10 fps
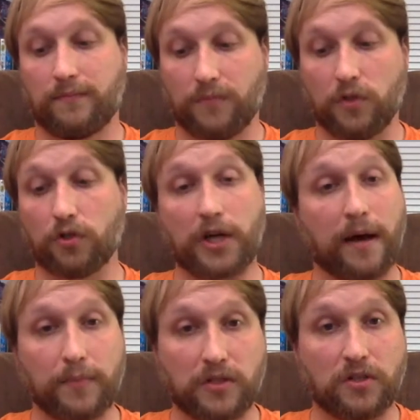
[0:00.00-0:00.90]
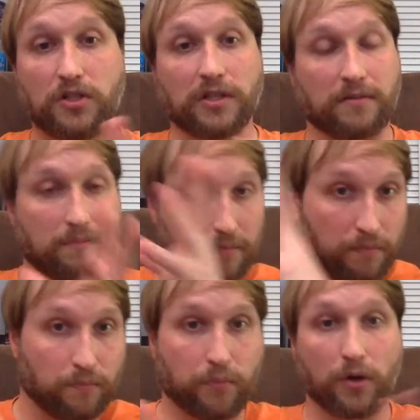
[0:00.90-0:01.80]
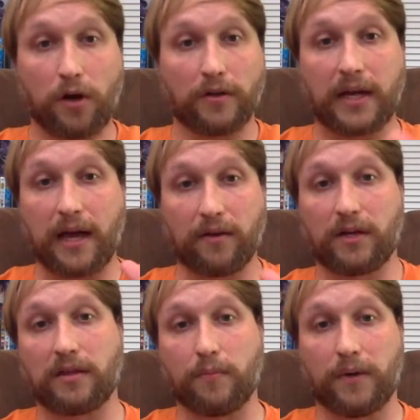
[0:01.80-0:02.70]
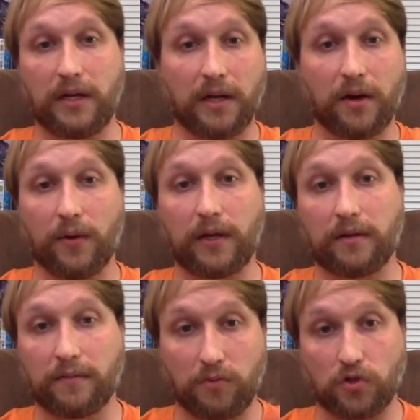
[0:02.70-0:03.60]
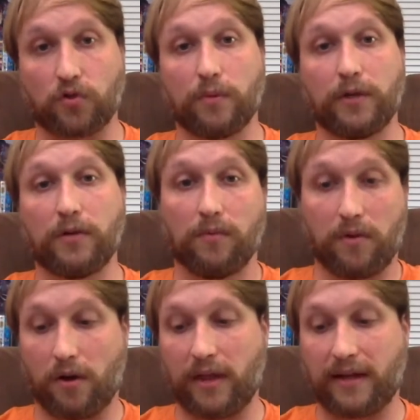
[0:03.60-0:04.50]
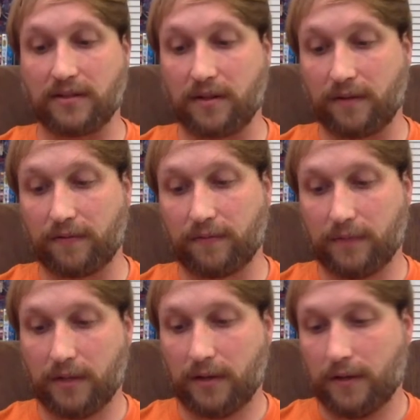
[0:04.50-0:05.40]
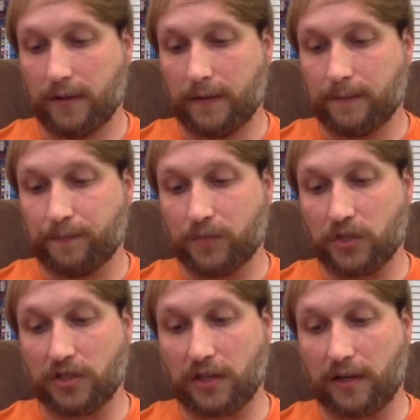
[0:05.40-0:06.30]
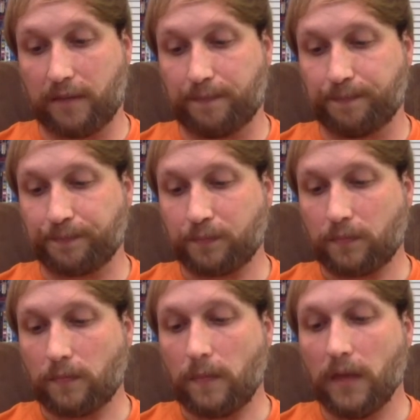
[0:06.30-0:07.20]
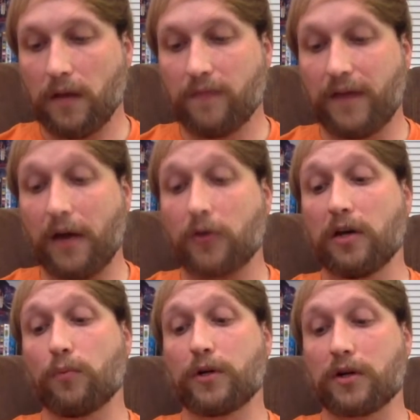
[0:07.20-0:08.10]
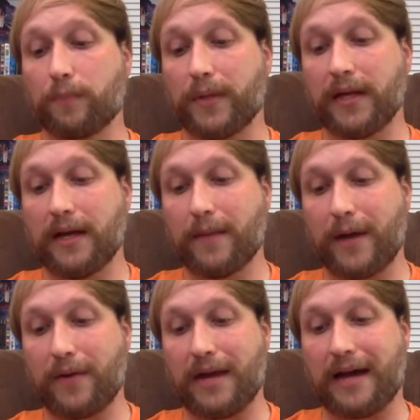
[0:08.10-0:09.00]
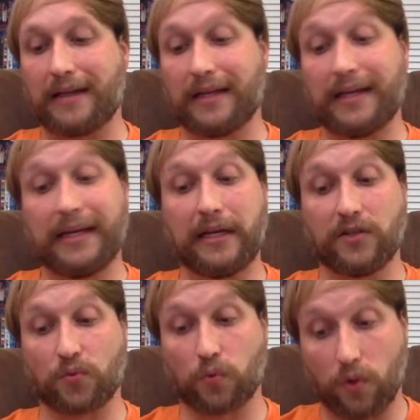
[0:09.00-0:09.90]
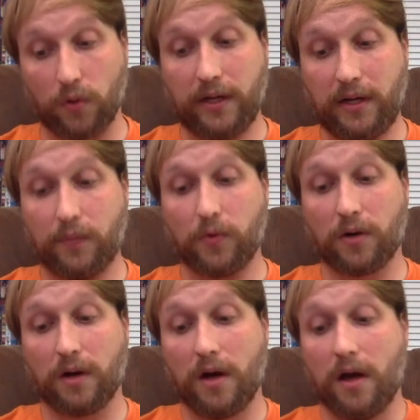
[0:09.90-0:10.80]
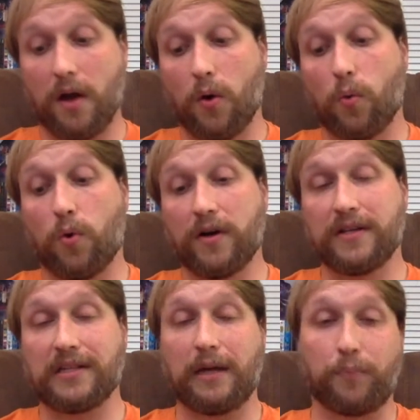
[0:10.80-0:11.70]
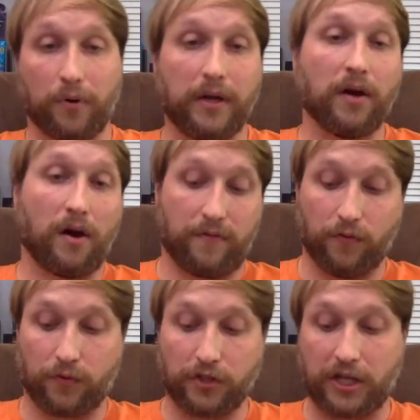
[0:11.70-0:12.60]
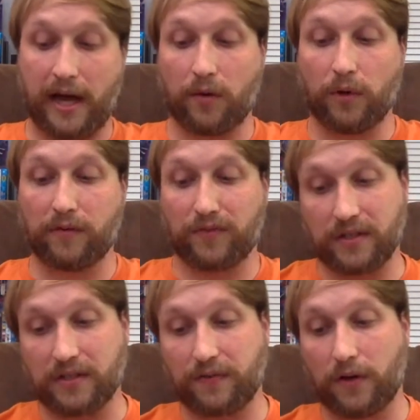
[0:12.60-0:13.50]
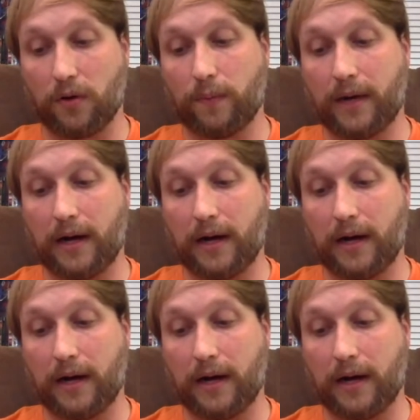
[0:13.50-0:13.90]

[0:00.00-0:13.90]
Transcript: Your job is to just put it all together, get the money going, distribute, all that stuff. Just saying. Val Kilmer complaining about not liking his role anymore was a pretty awful foreshadowing for this film.